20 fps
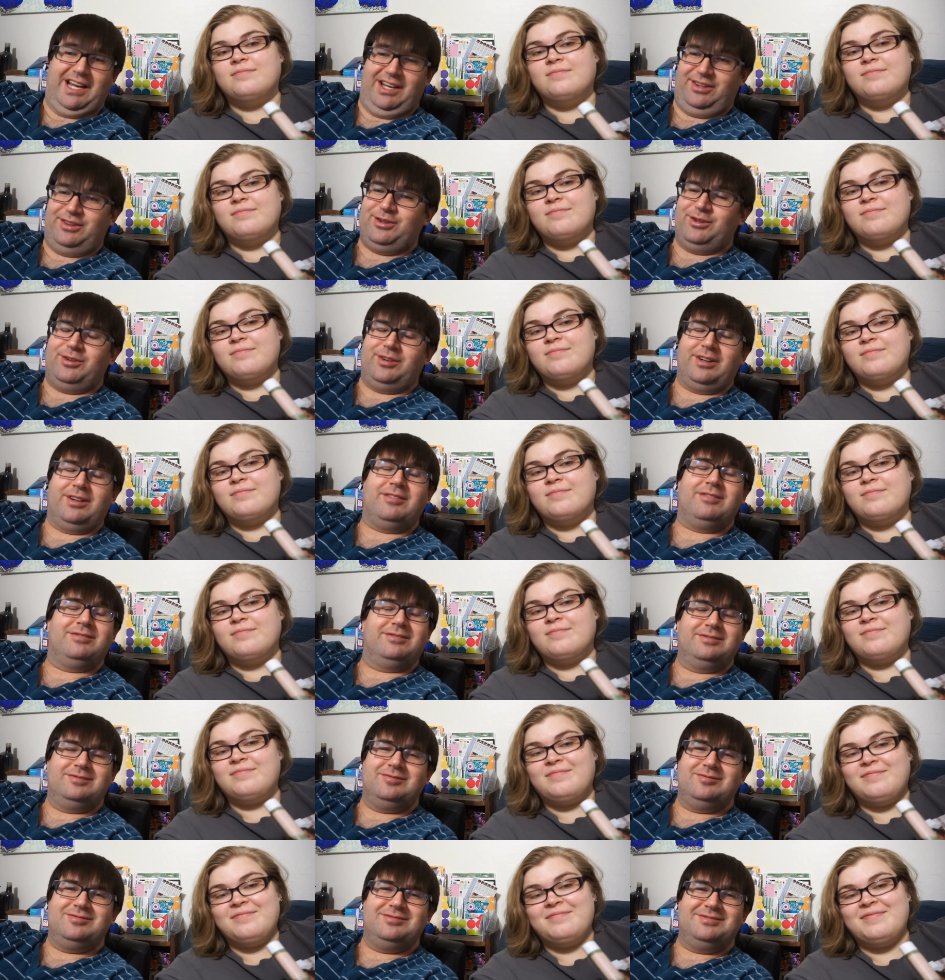Speaker 1: eight thirty.
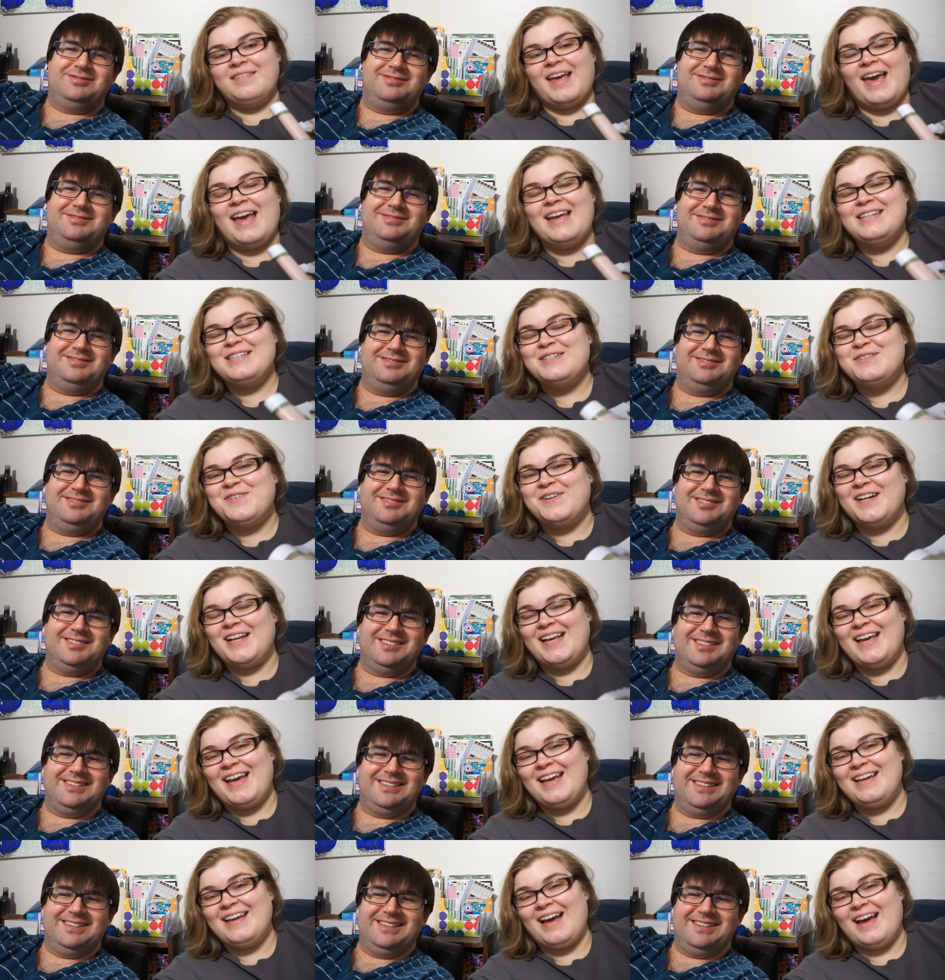
Speaker 2: eight
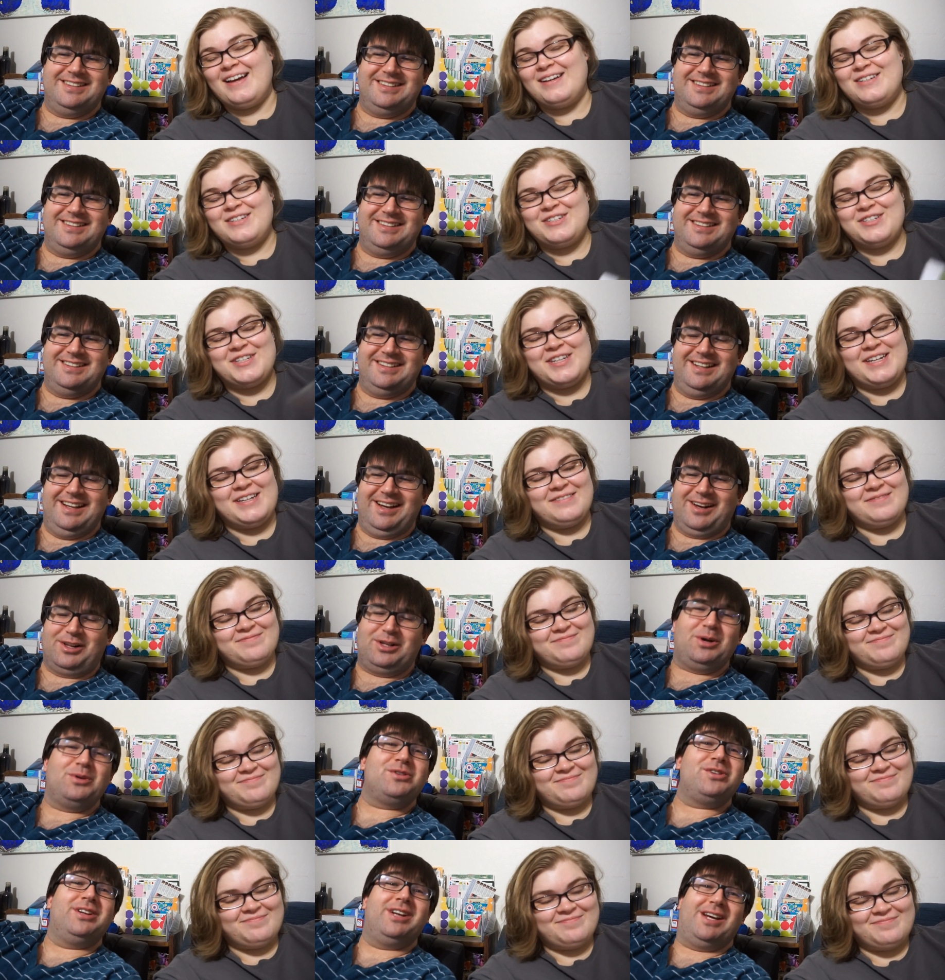twenty-eight, actually.
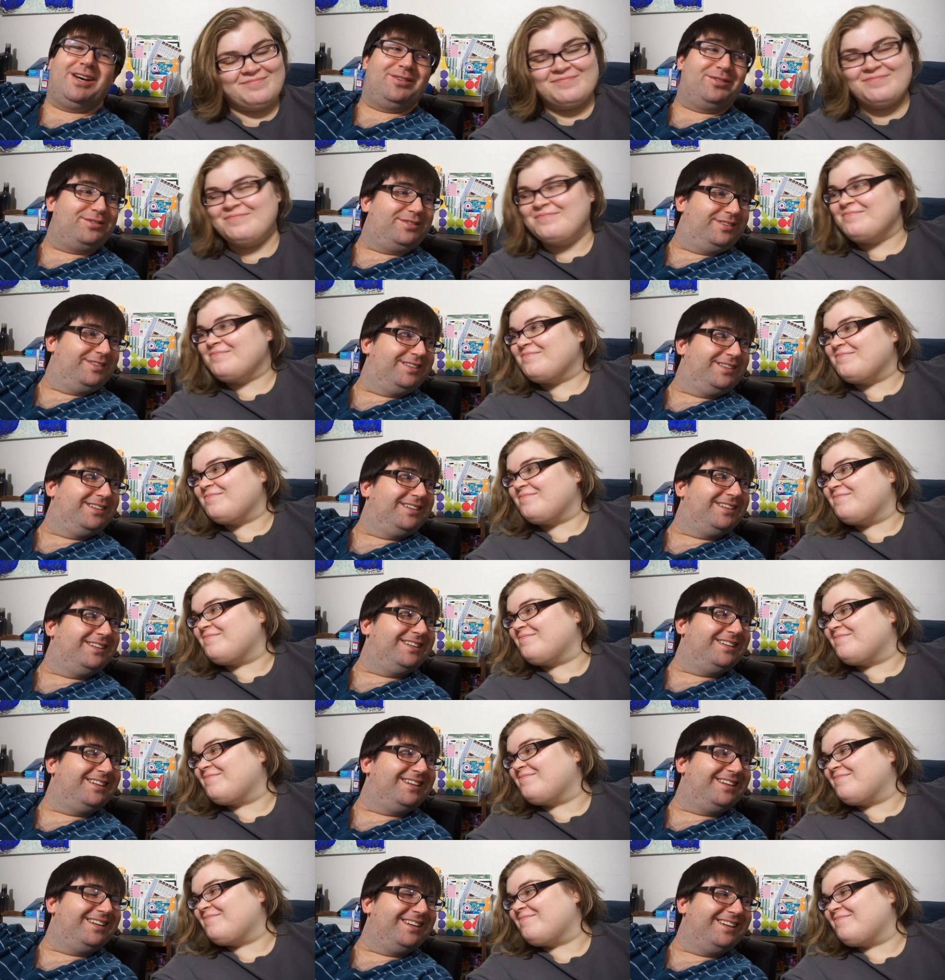
Speaker 1: Close enough.
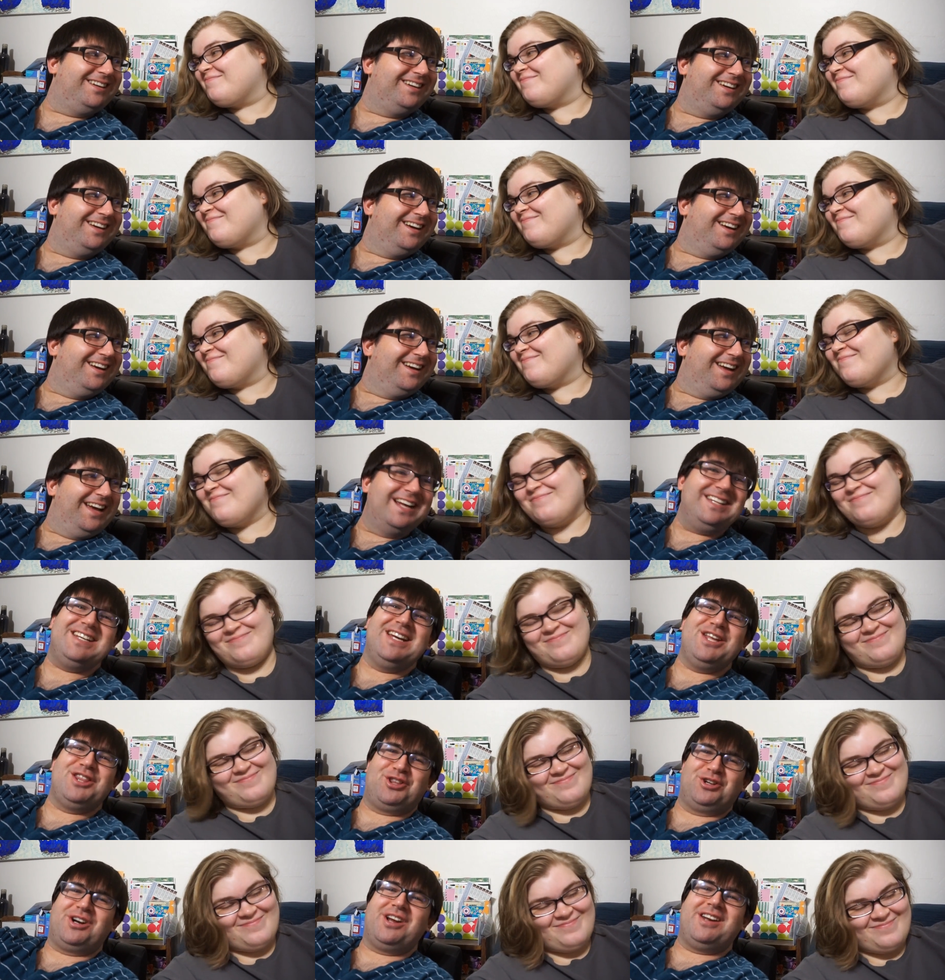It's
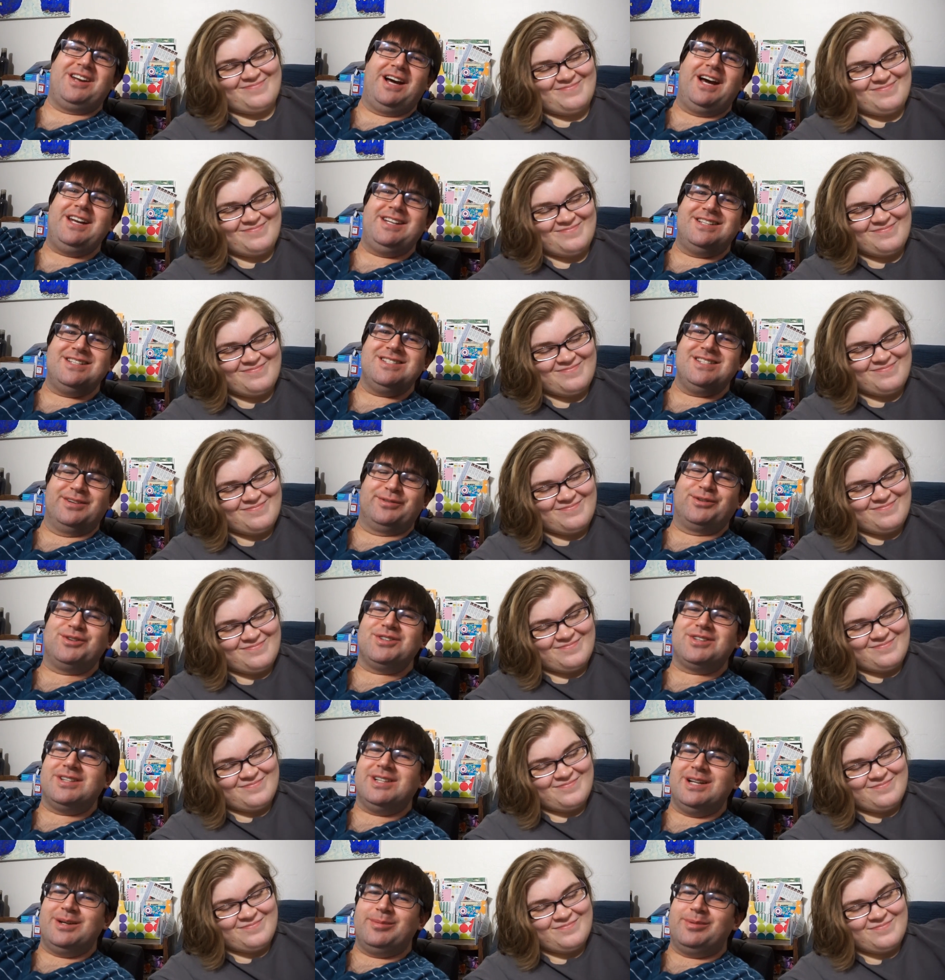eight thirty at night, and this is our
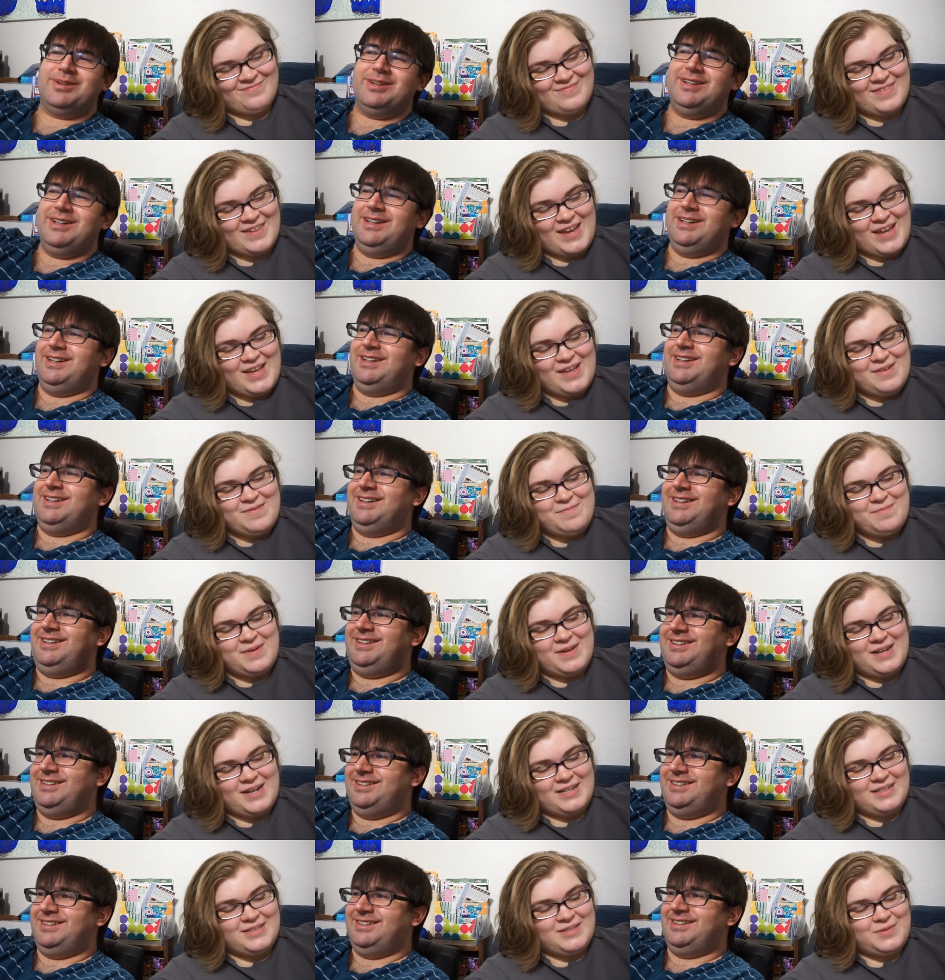first clip.
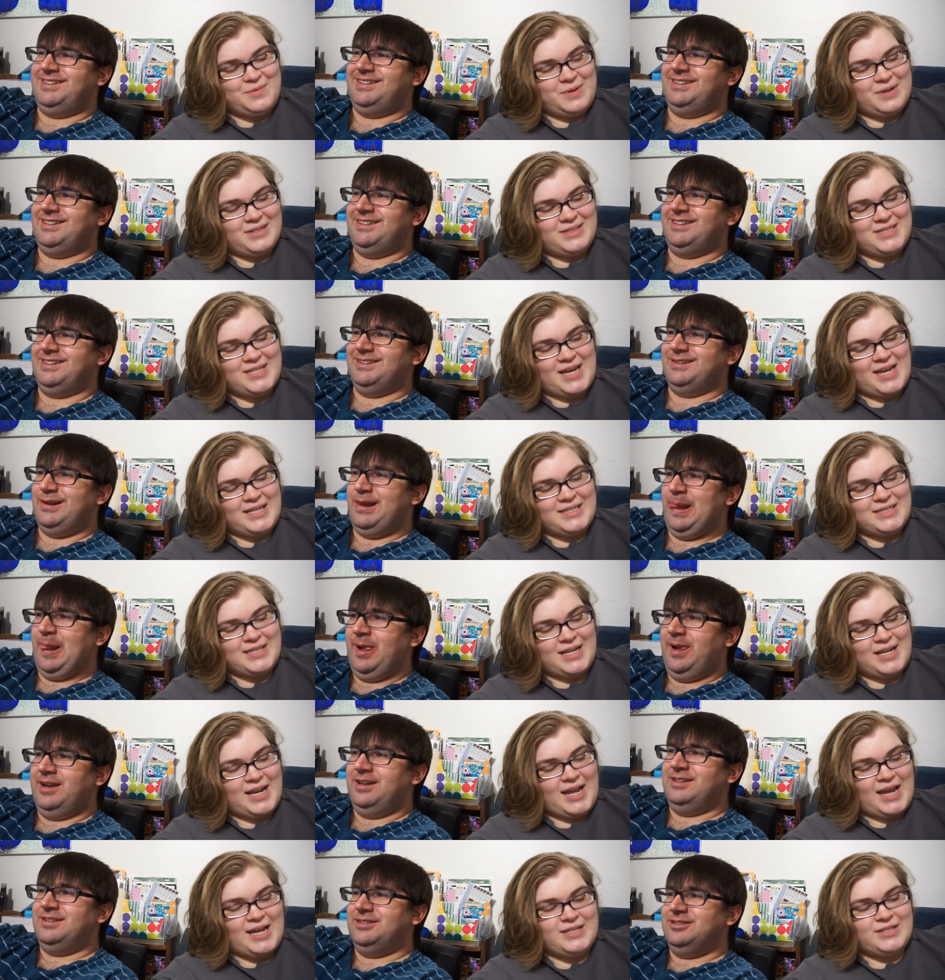
Speaker 2: But it's one take
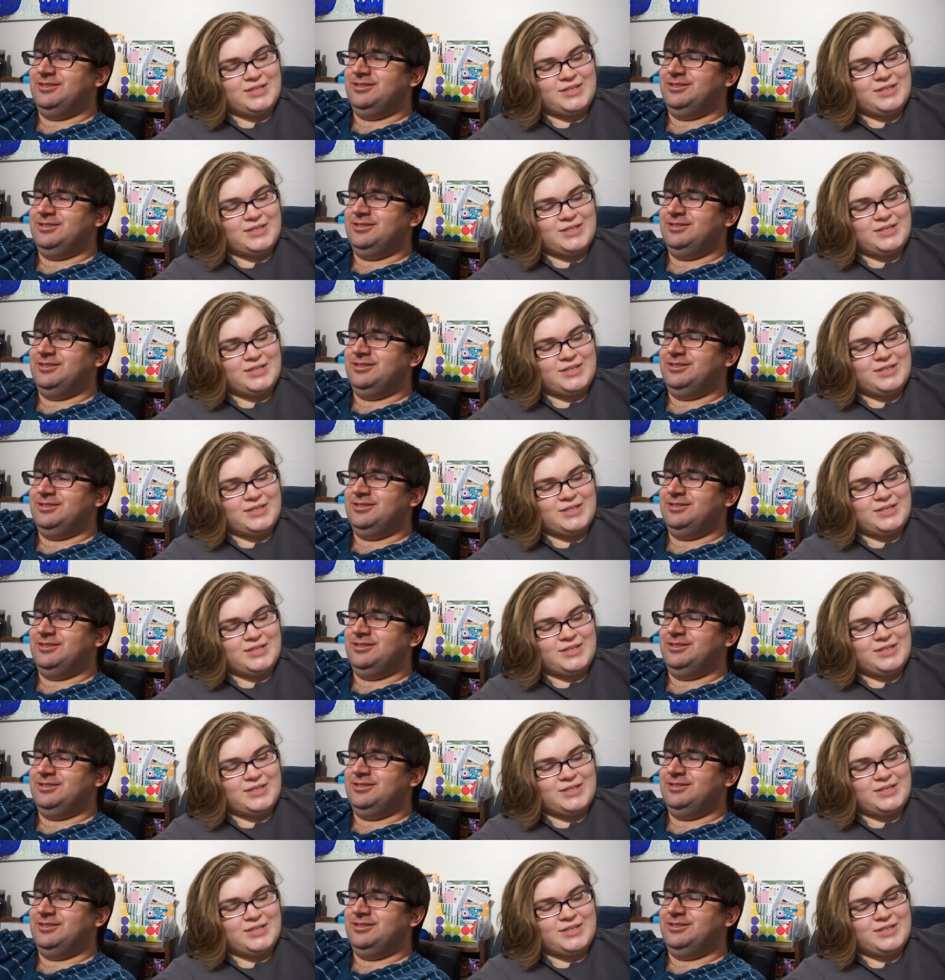Sunday,